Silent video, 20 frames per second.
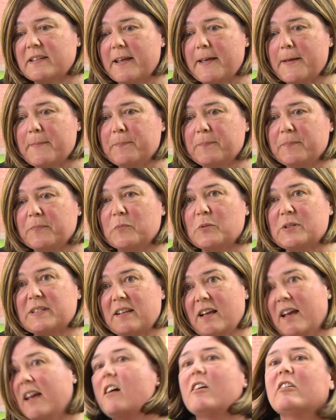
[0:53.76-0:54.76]

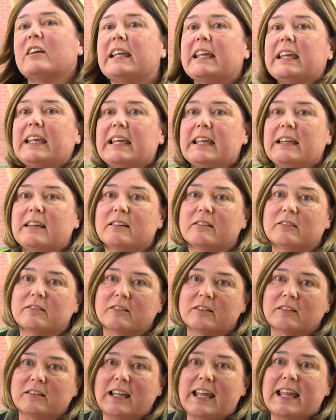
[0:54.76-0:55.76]
like our key
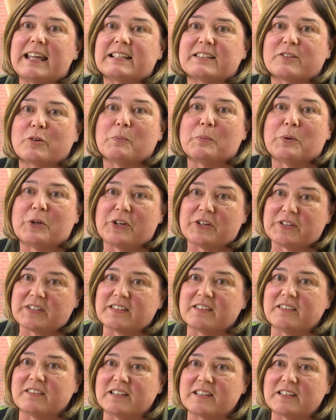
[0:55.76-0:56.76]
liaison
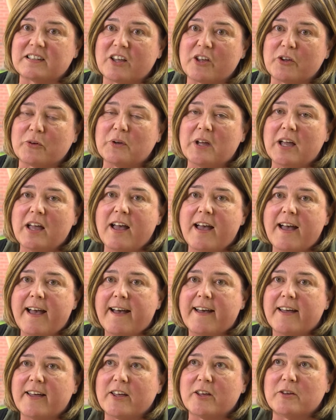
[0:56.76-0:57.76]
person, so
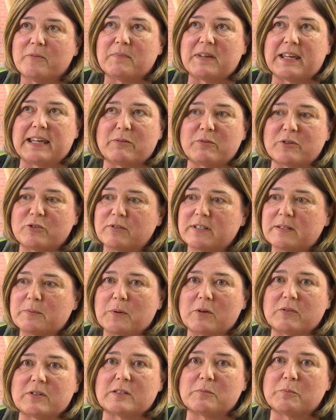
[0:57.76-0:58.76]
he was
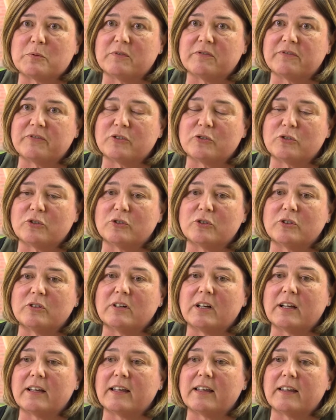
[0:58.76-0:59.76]
responsible
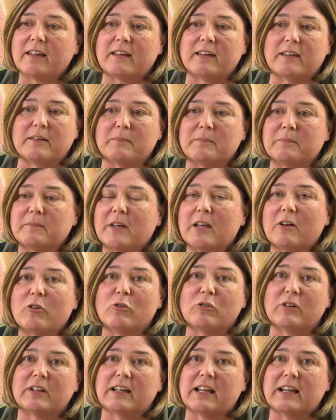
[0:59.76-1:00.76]
for
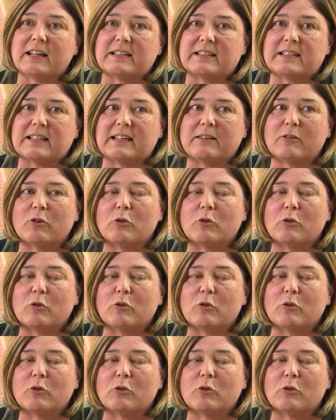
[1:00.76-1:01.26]
organising